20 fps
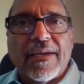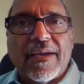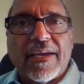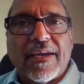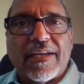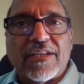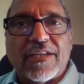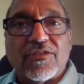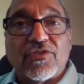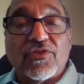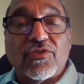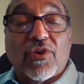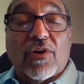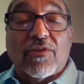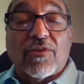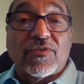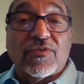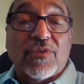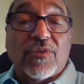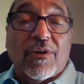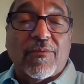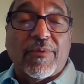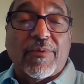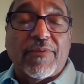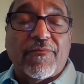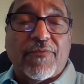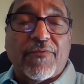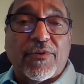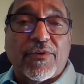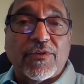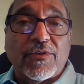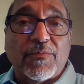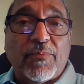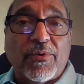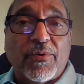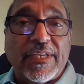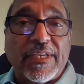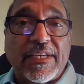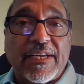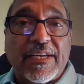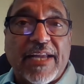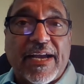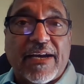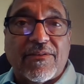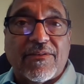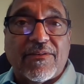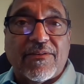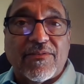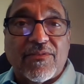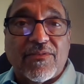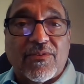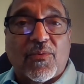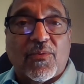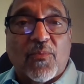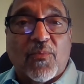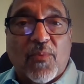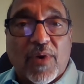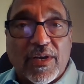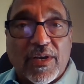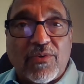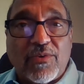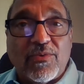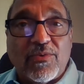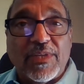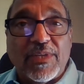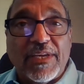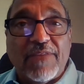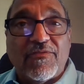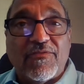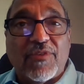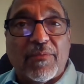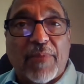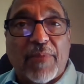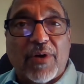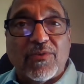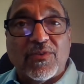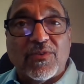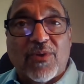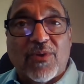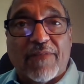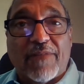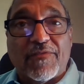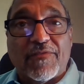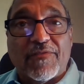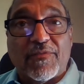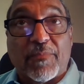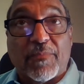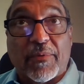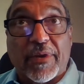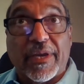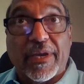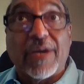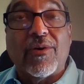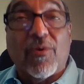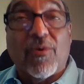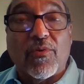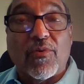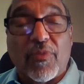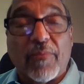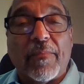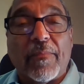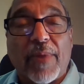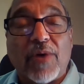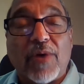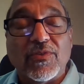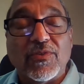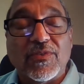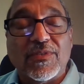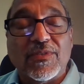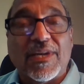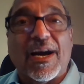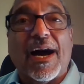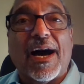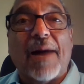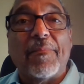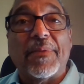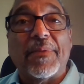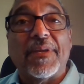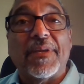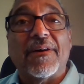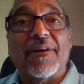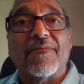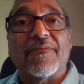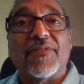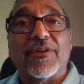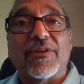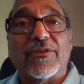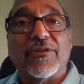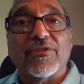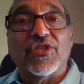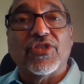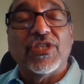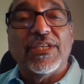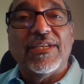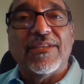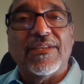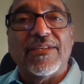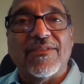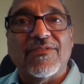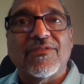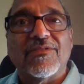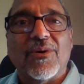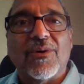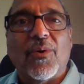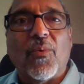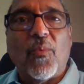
And as Charles Darwin first pointed out, the one who leaves the most offspring, or the most copy of their genes,